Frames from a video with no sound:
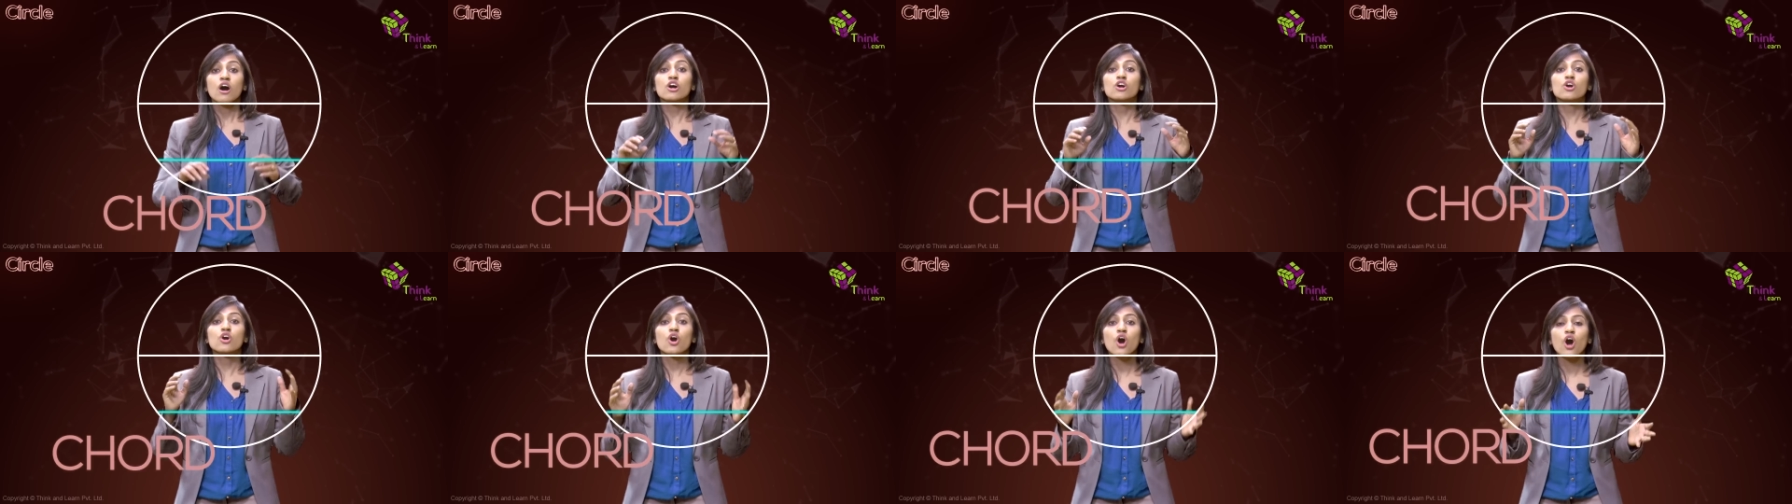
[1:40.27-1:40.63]

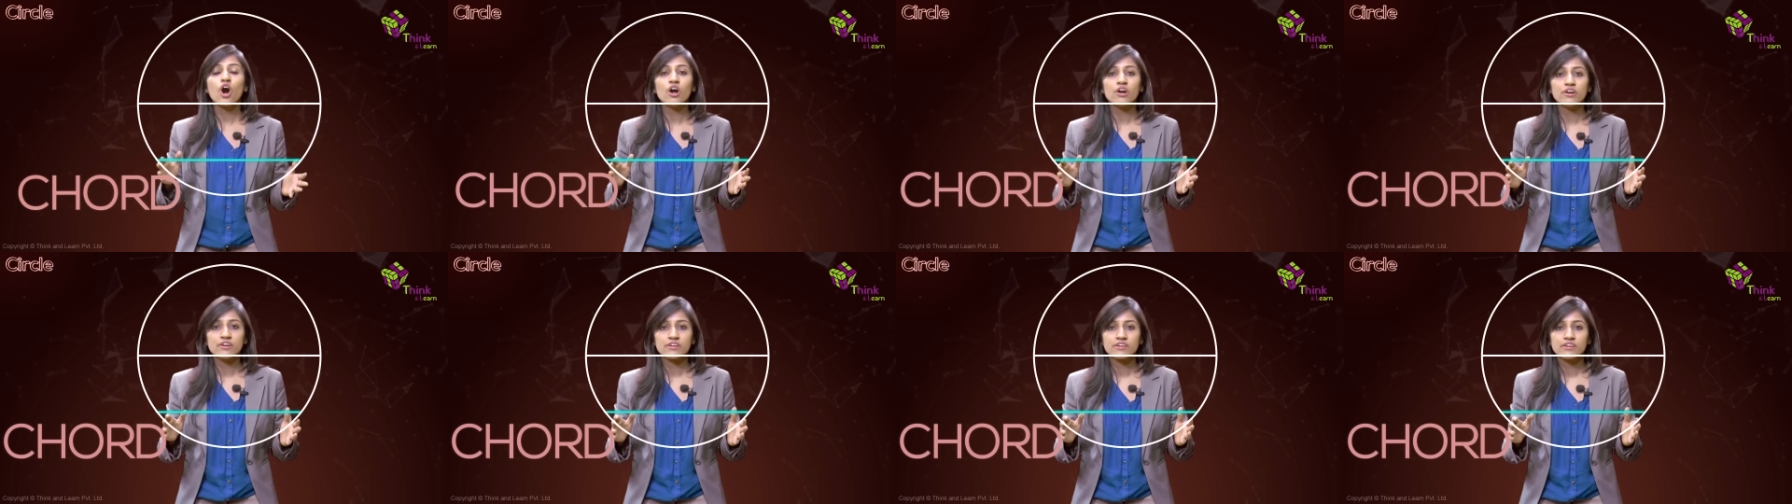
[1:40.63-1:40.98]
A
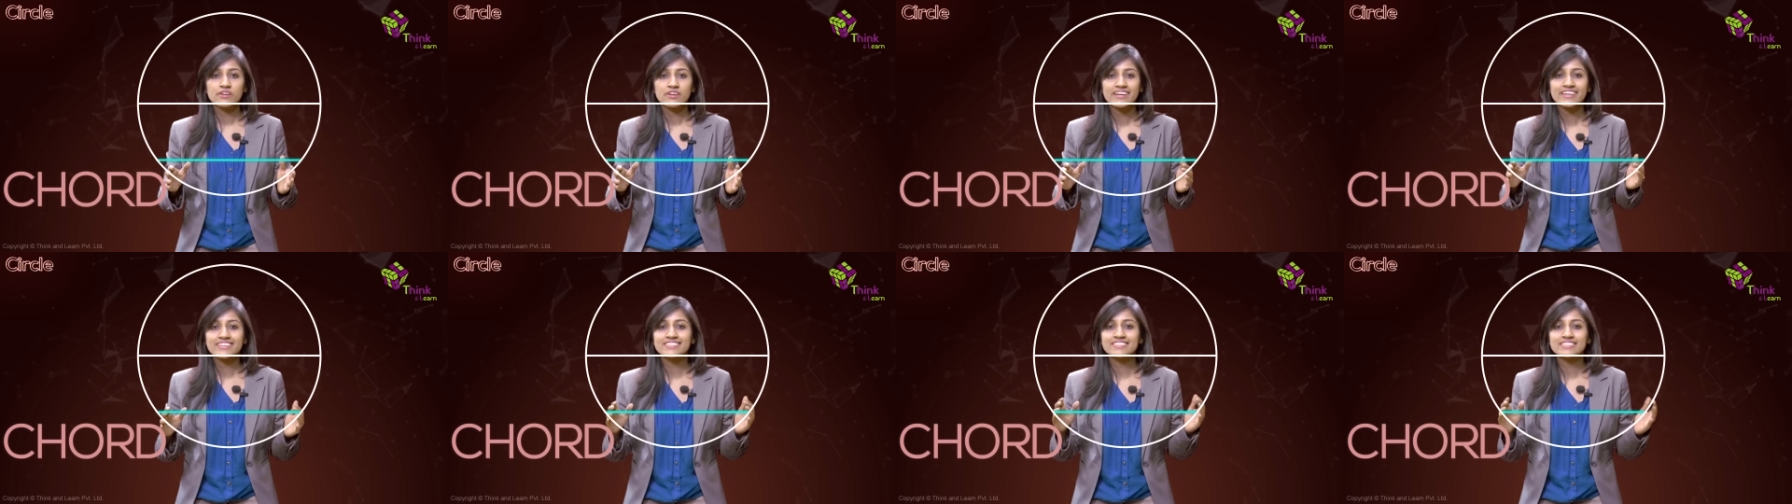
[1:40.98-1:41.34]
chord
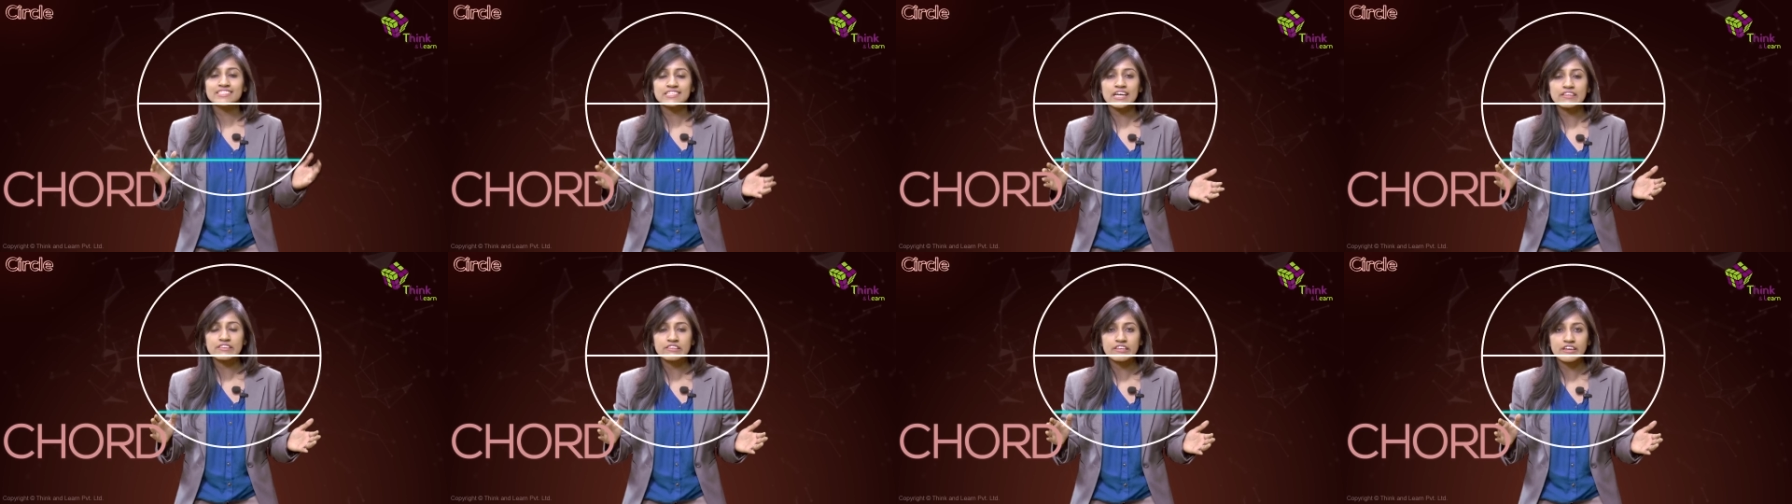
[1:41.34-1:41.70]

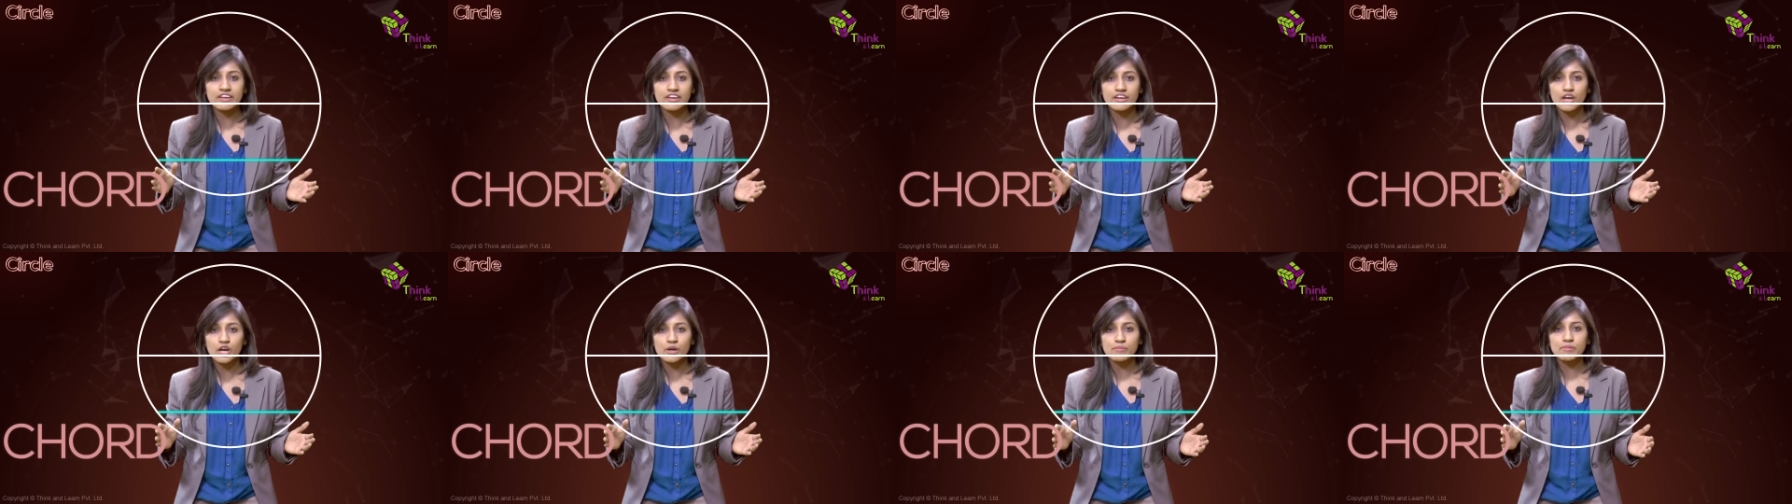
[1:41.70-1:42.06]
is
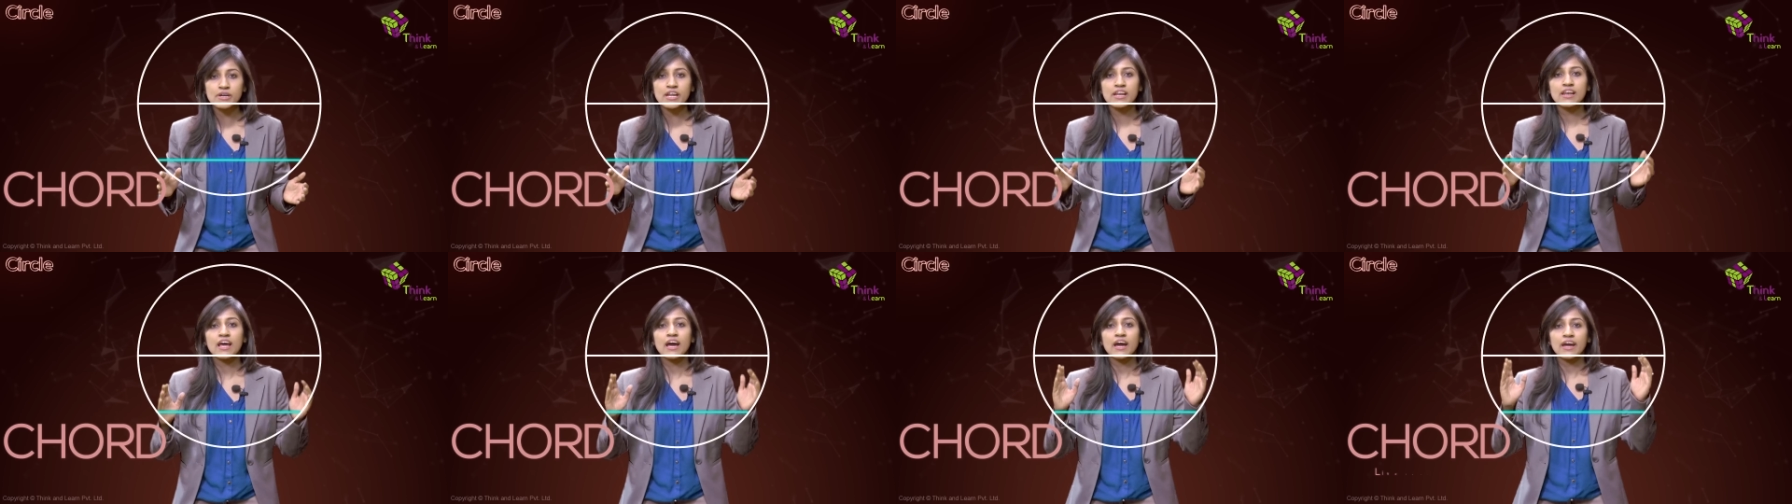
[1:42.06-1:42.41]
nothing
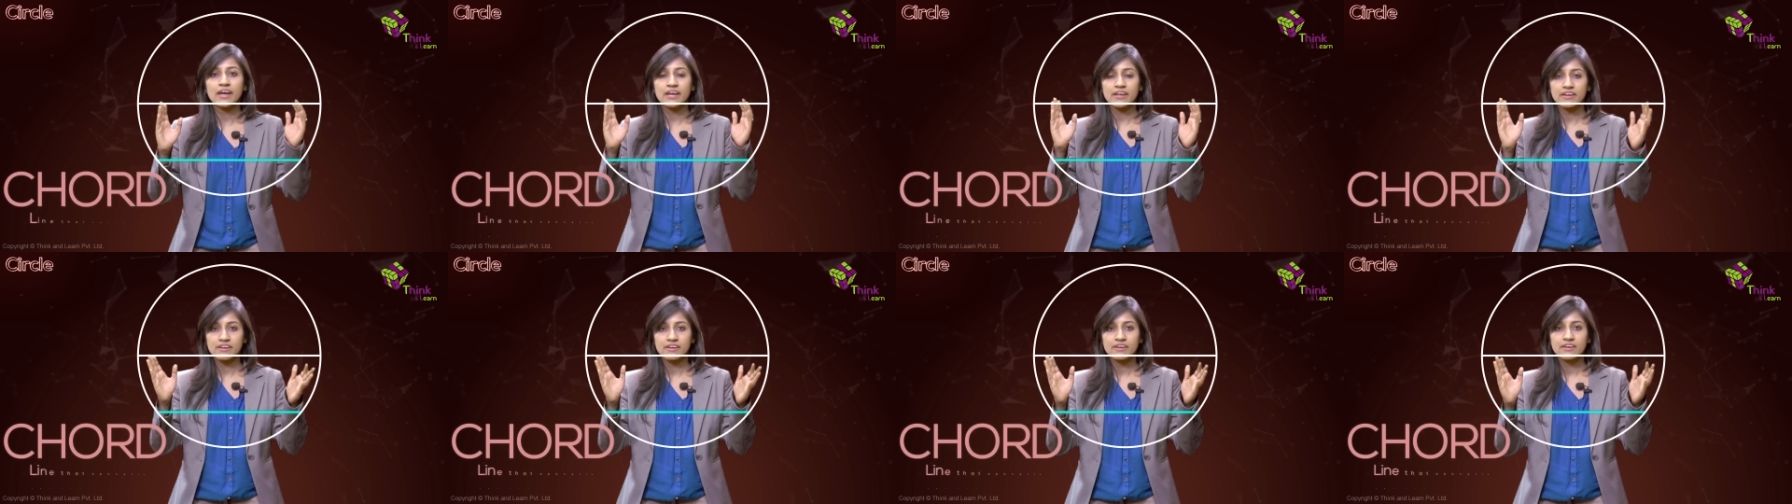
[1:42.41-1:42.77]
but a
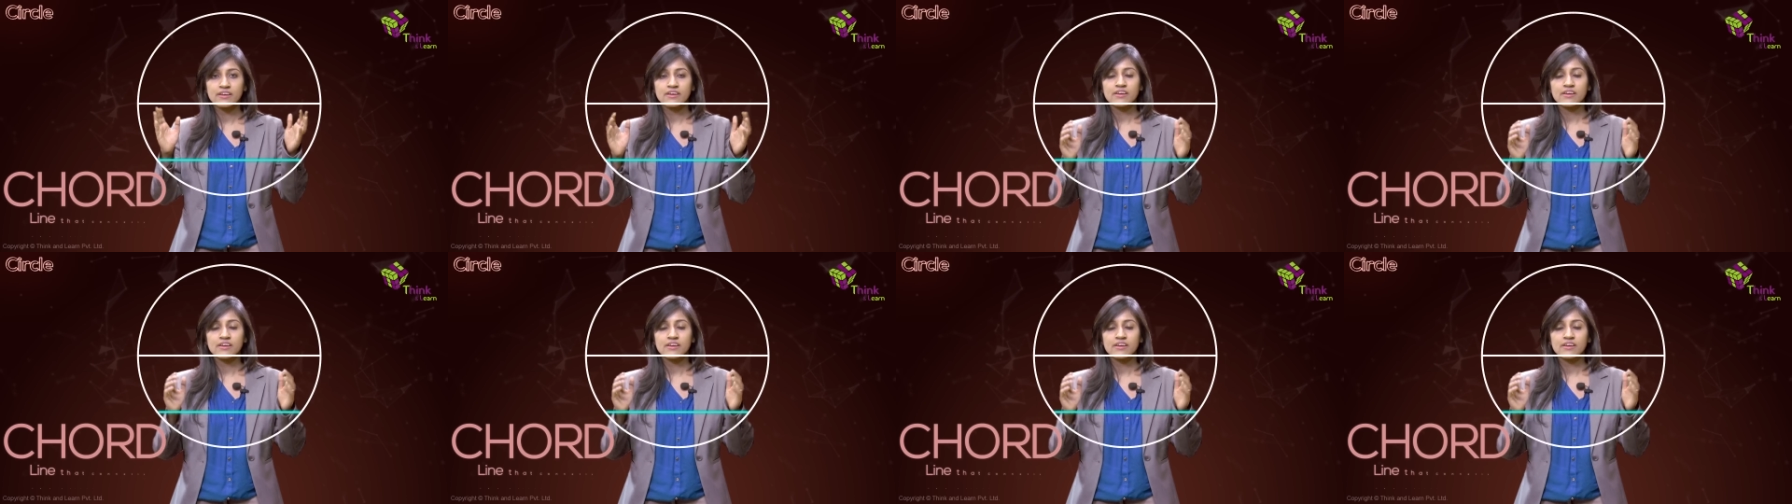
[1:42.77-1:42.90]
line